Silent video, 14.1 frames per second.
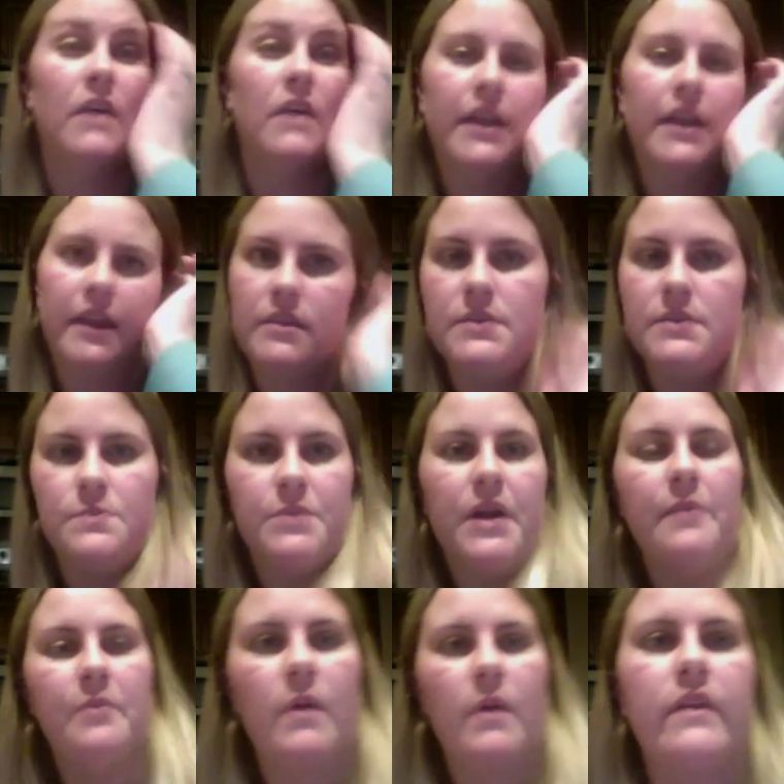did this prep
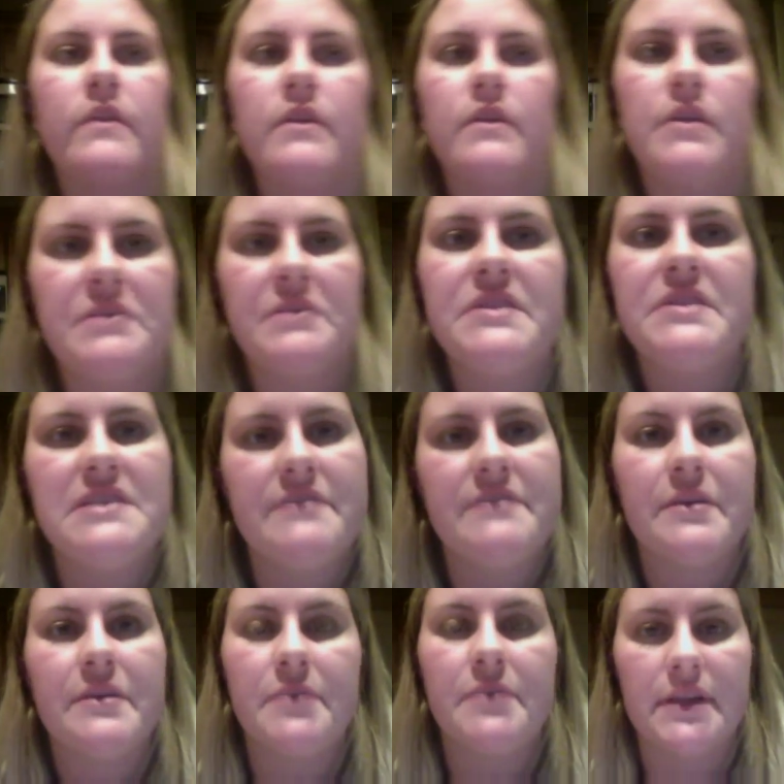a while ago. Let me see if I
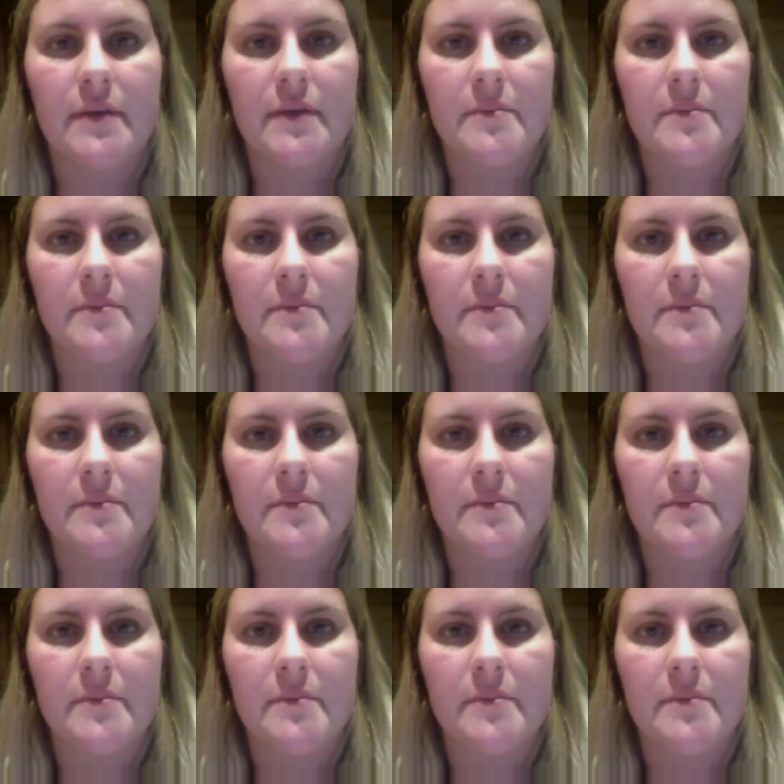can pull it up.